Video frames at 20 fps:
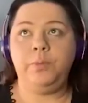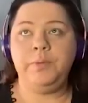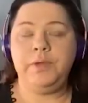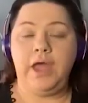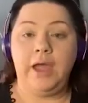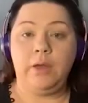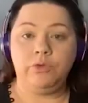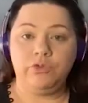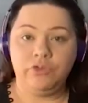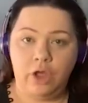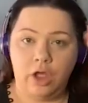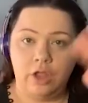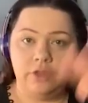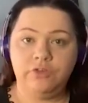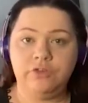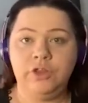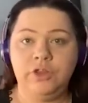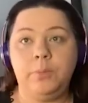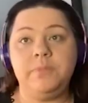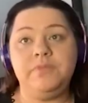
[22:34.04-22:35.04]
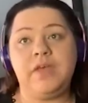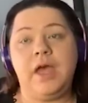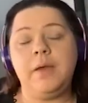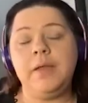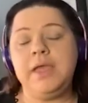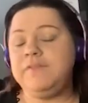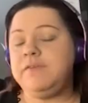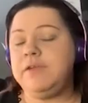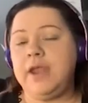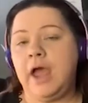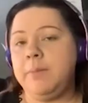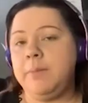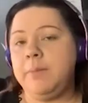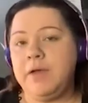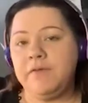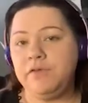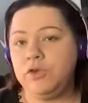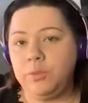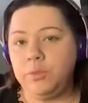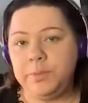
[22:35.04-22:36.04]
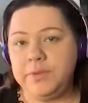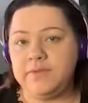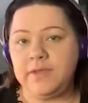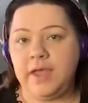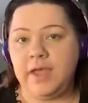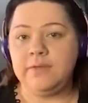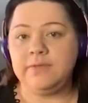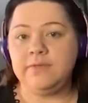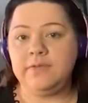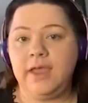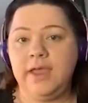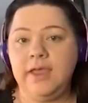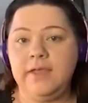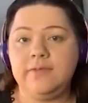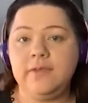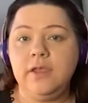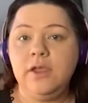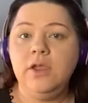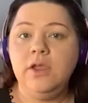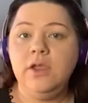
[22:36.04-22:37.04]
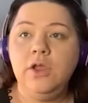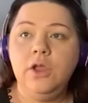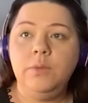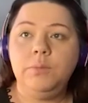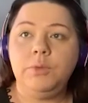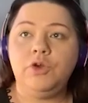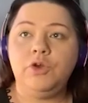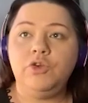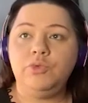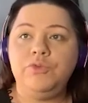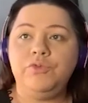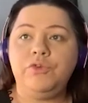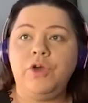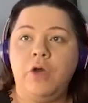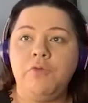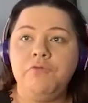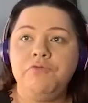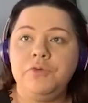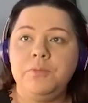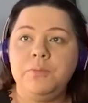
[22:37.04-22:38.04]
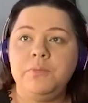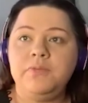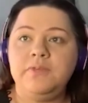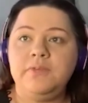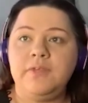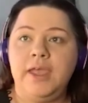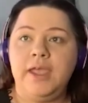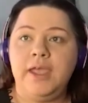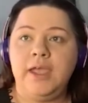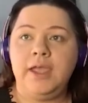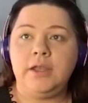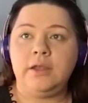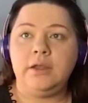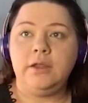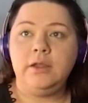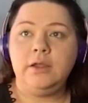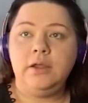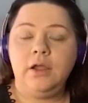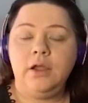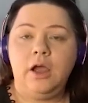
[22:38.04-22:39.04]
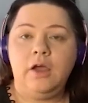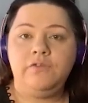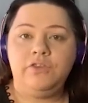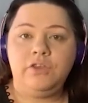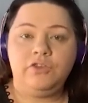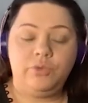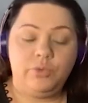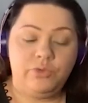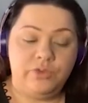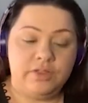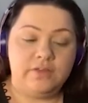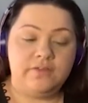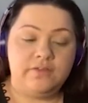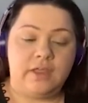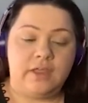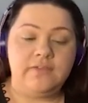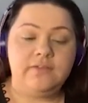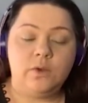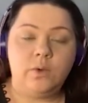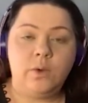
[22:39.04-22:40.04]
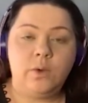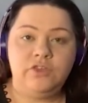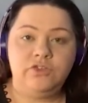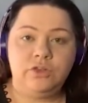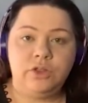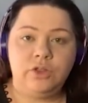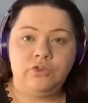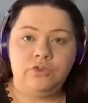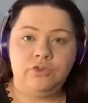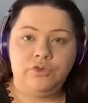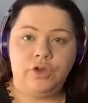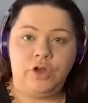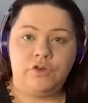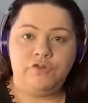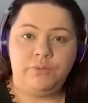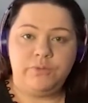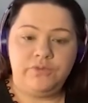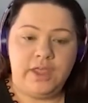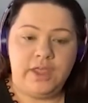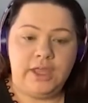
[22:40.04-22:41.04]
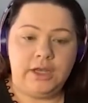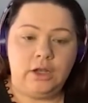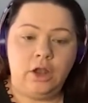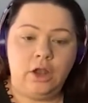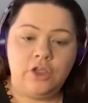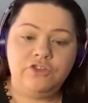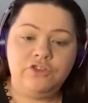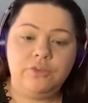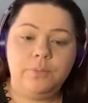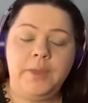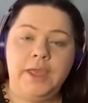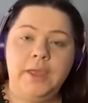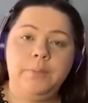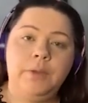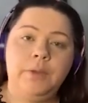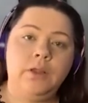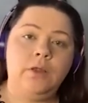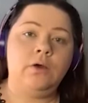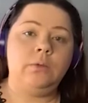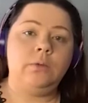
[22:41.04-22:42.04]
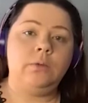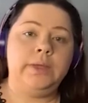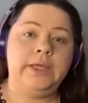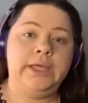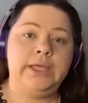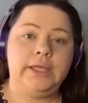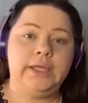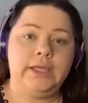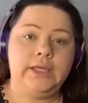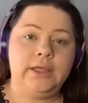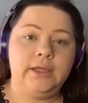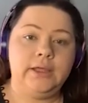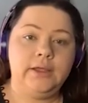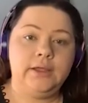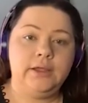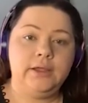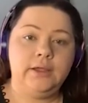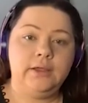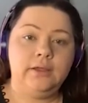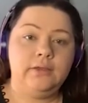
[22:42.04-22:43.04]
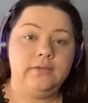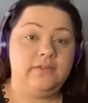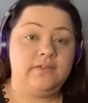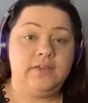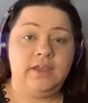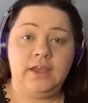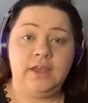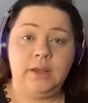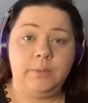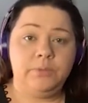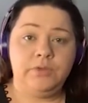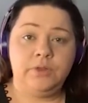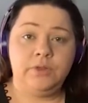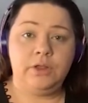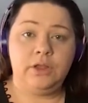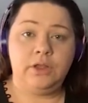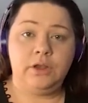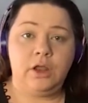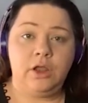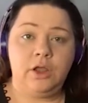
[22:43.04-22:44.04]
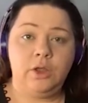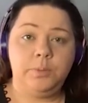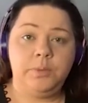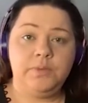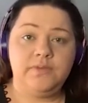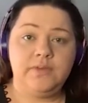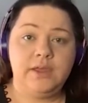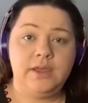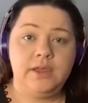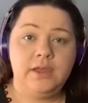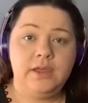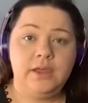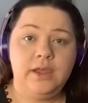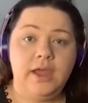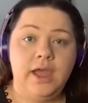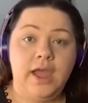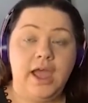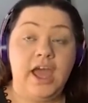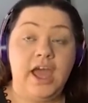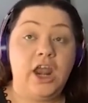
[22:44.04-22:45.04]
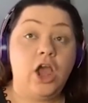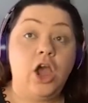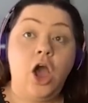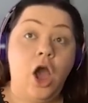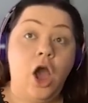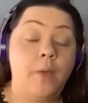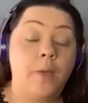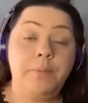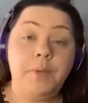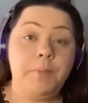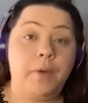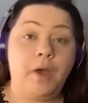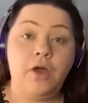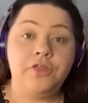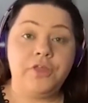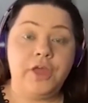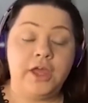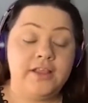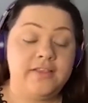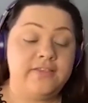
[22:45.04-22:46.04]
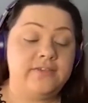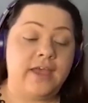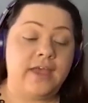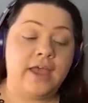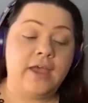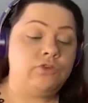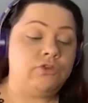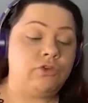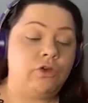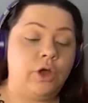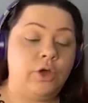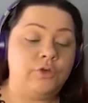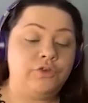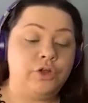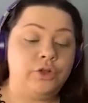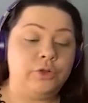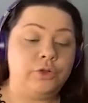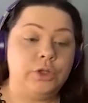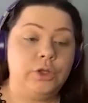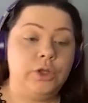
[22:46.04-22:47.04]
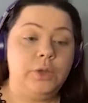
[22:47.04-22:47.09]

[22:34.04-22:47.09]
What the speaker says: I was constantly up and down. Even now, I'm having up and down days, because we've gone from seeing, obviously, because I was at the centre quite a lot, so we've gone from seeing lots of people all week to seeing absolutely nobody. And I can't be bothered, and it sounds awful.